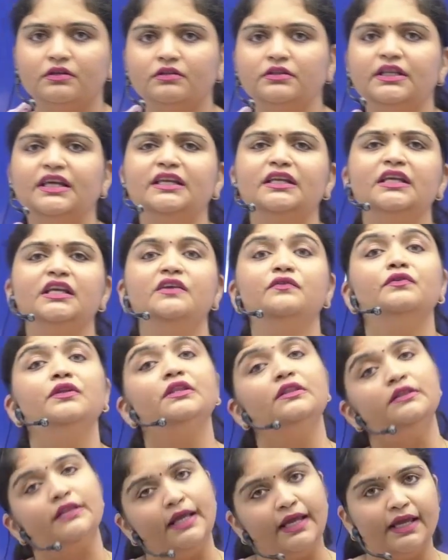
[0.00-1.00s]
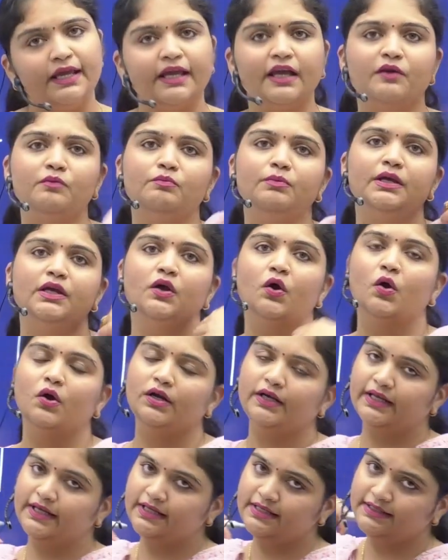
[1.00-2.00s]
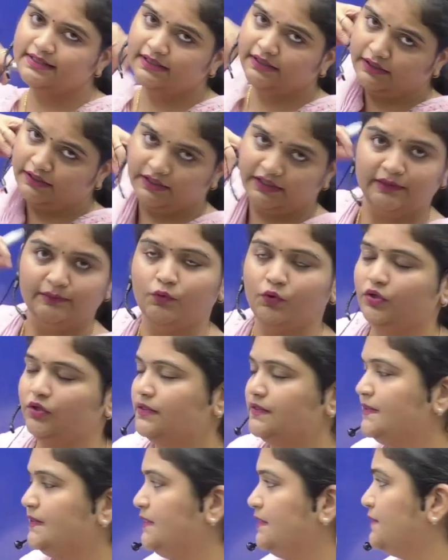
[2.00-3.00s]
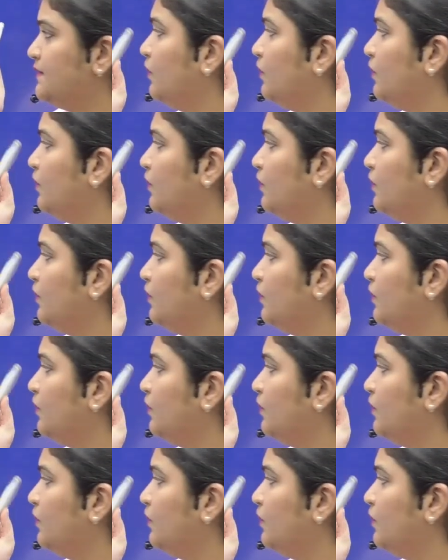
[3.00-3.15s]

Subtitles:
then even they can be called as democracies.